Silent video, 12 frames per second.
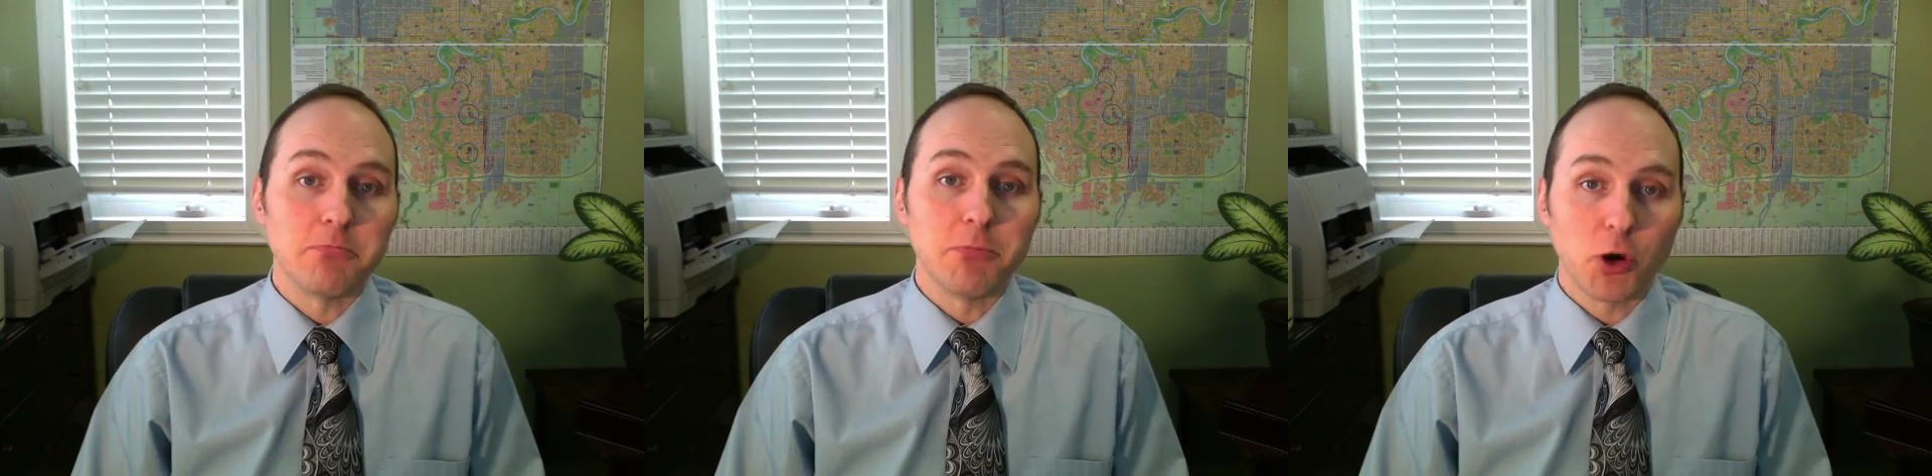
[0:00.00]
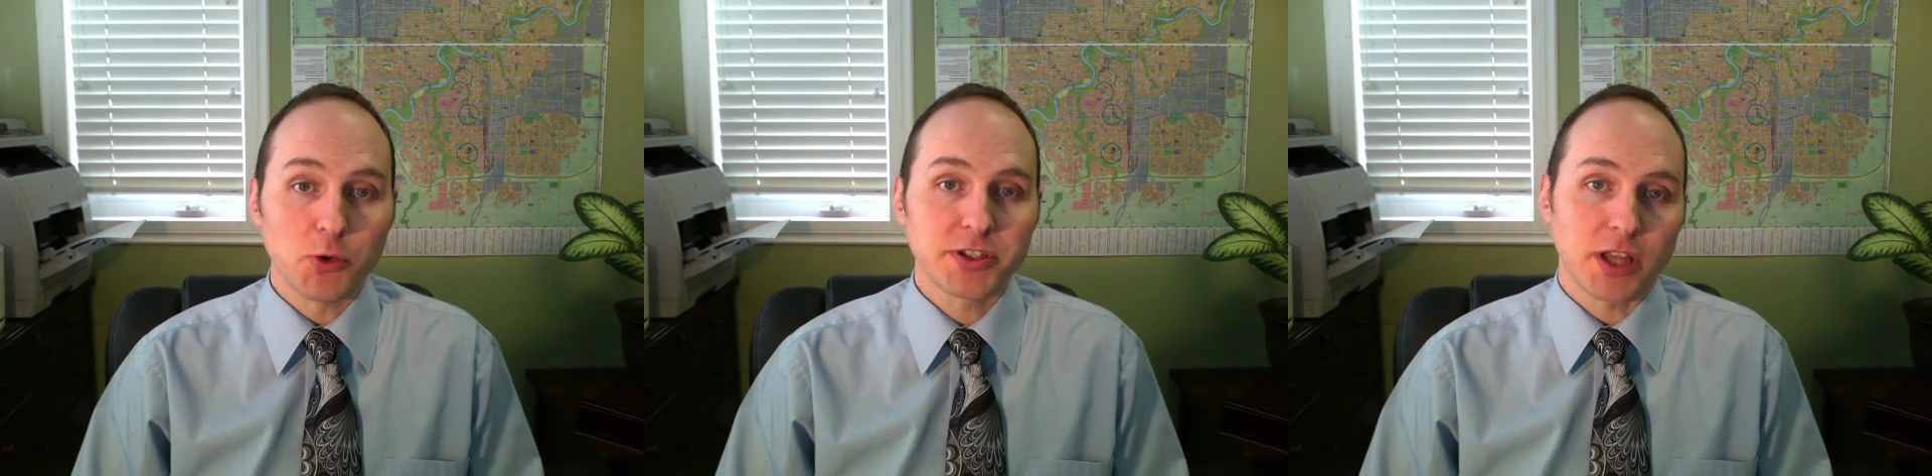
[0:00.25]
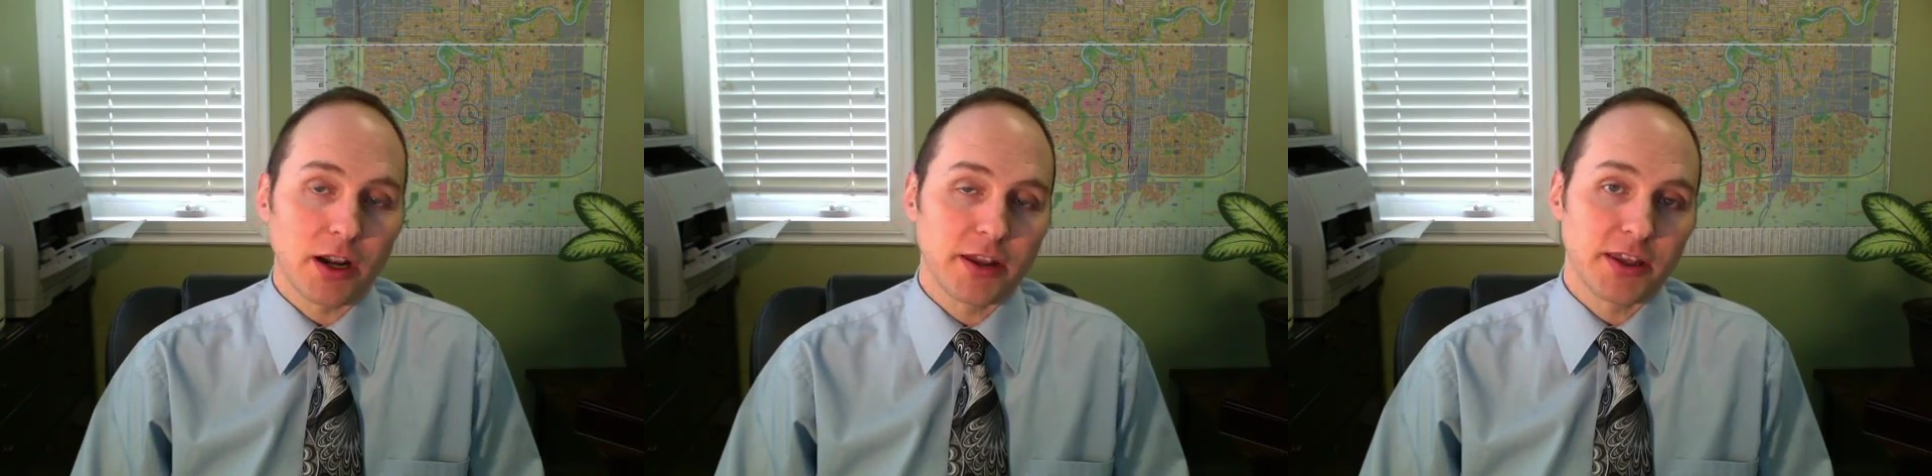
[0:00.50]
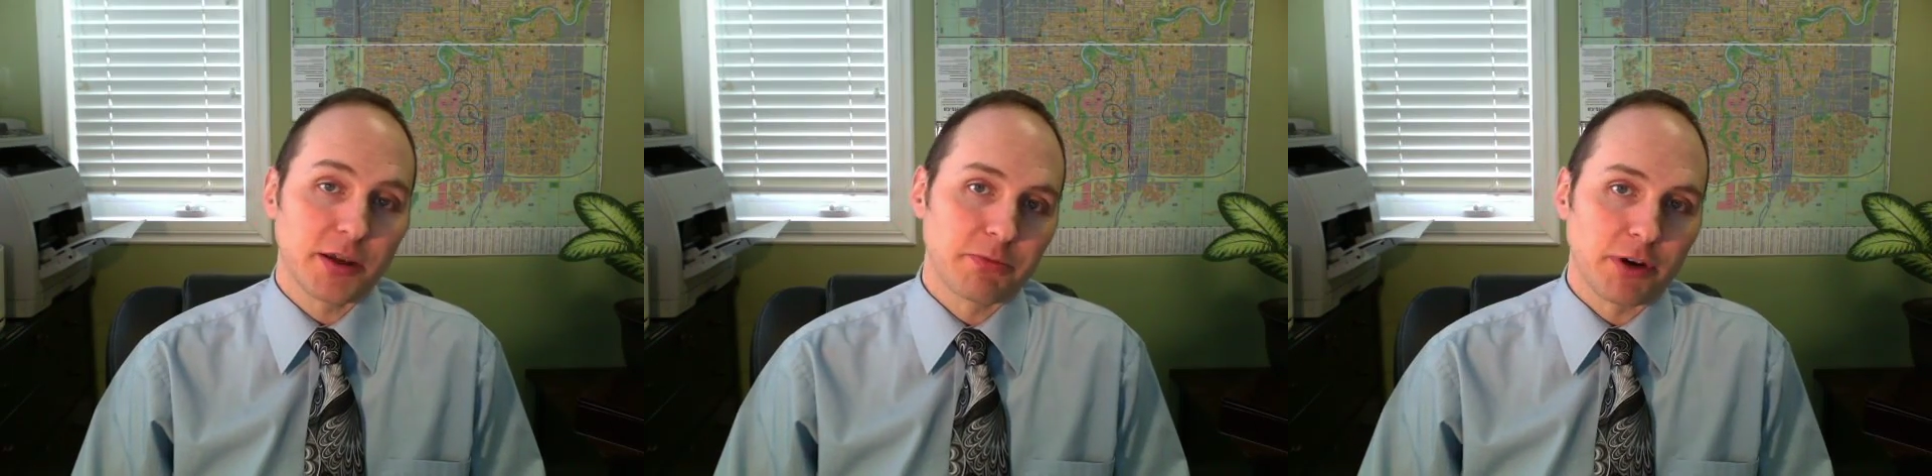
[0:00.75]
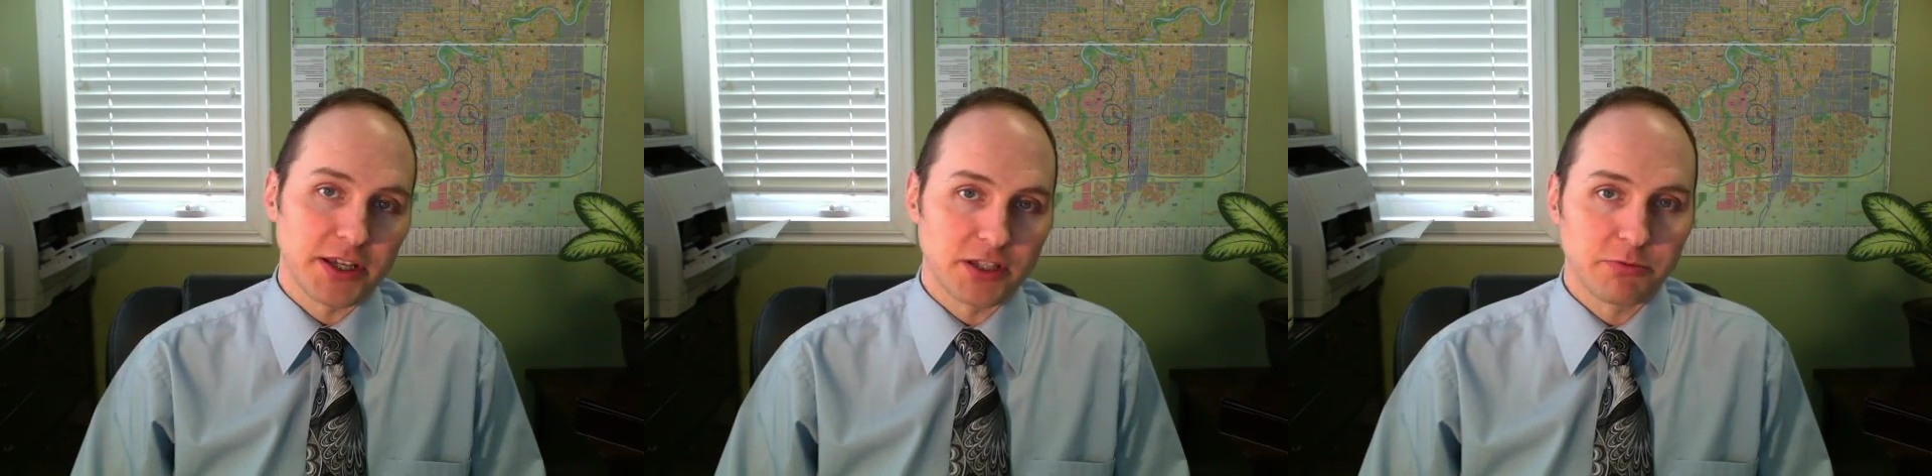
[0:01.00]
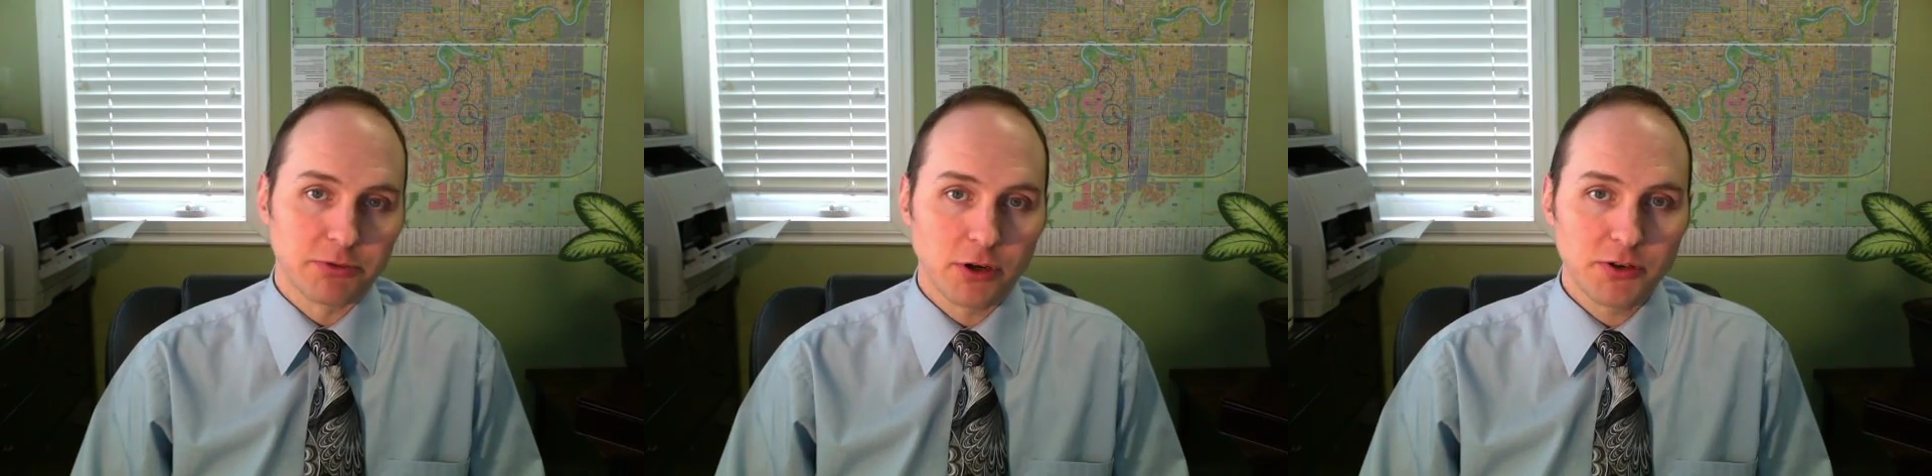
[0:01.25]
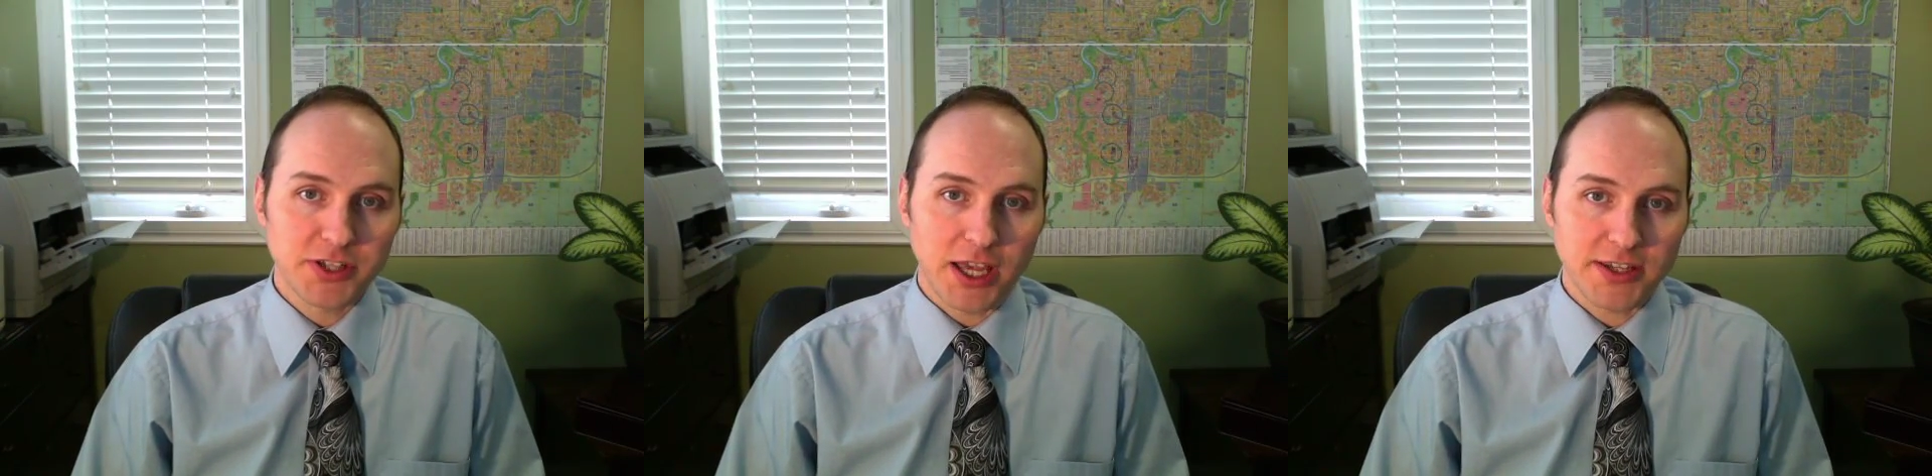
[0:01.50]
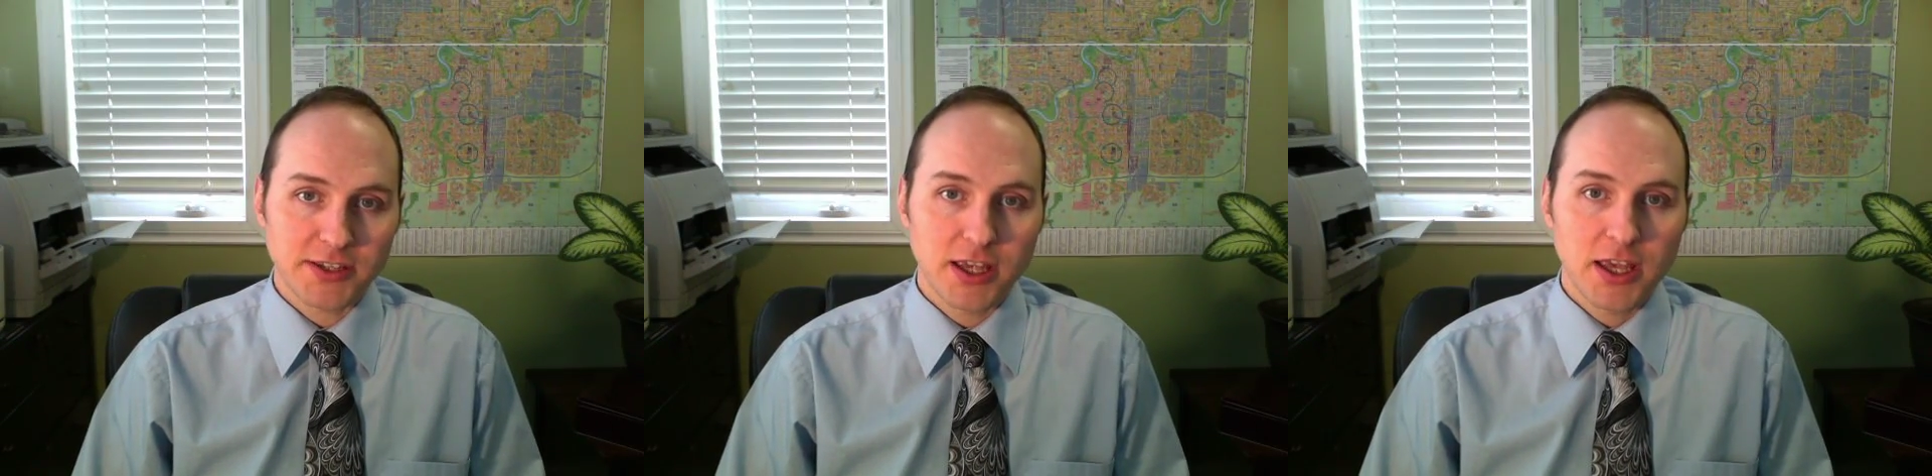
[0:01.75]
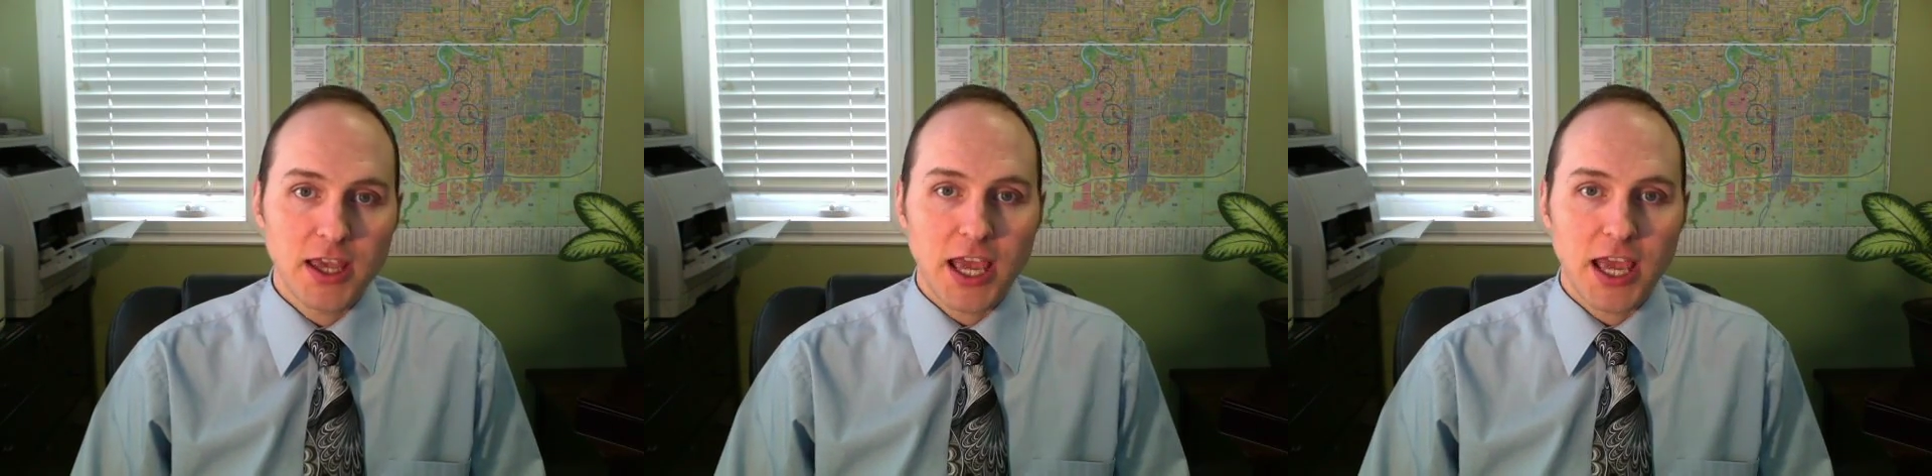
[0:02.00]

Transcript: most out of the appraisal process.